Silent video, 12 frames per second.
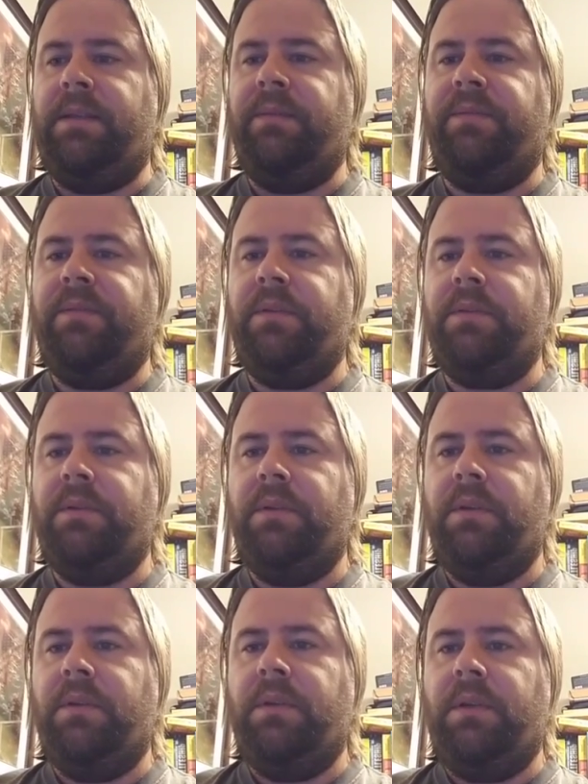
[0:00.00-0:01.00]
different
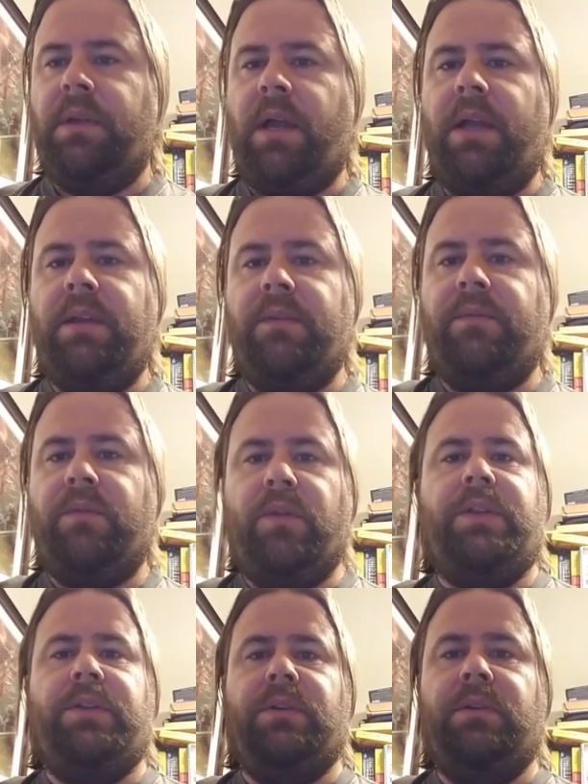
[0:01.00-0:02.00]
kind of
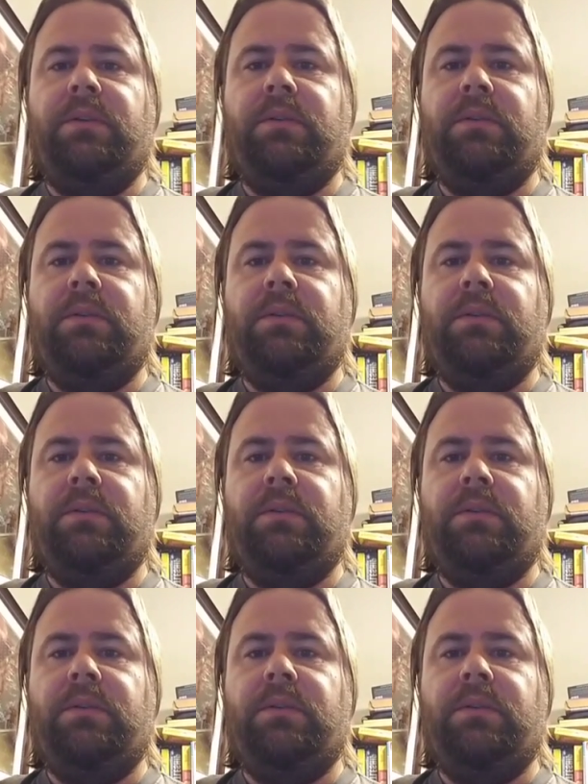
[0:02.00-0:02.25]
creature.